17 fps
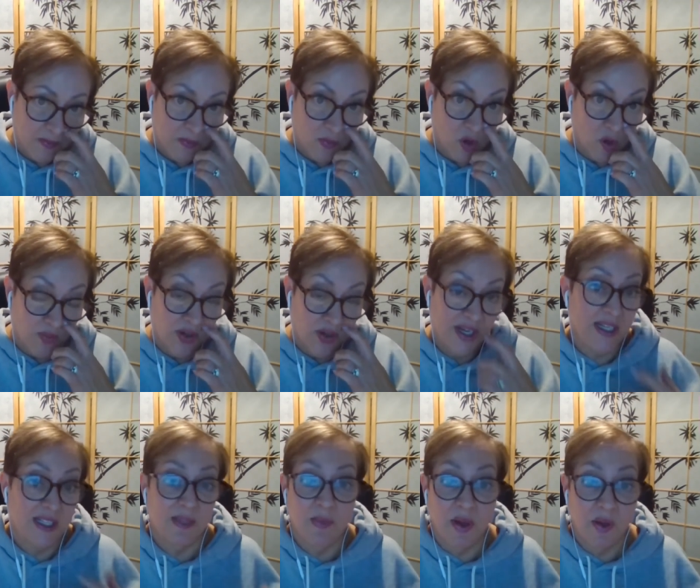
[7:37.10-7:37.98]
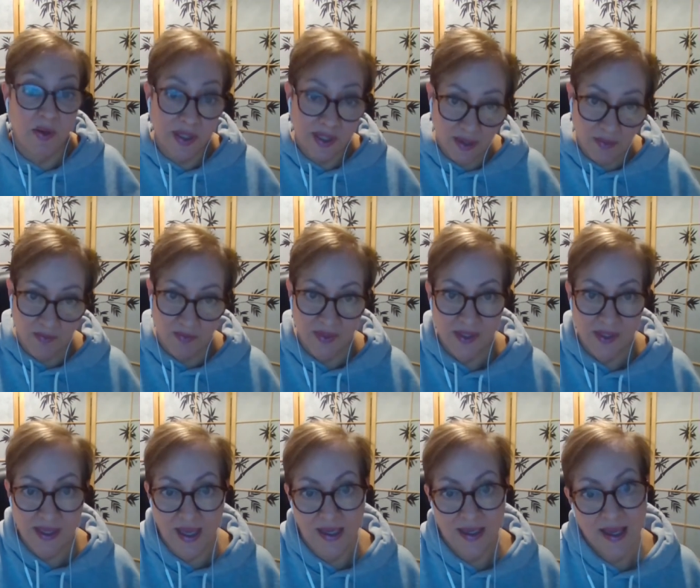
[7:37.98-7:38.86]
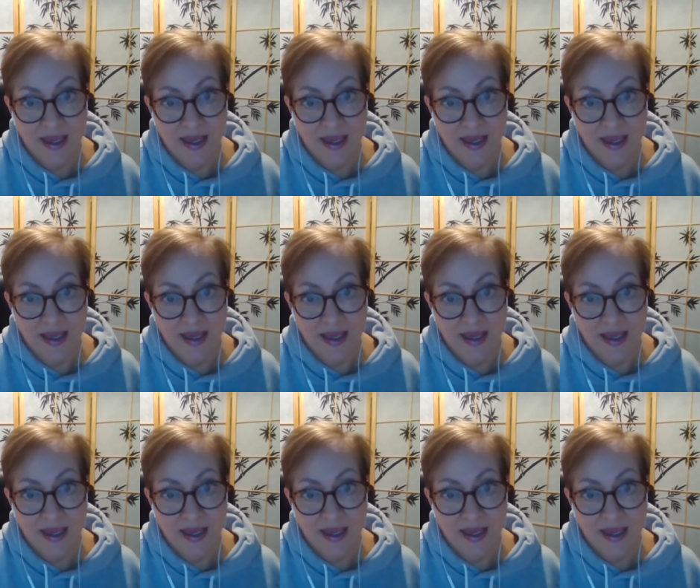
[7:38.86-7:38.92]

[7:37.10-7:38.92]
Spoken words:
more predisposed to getting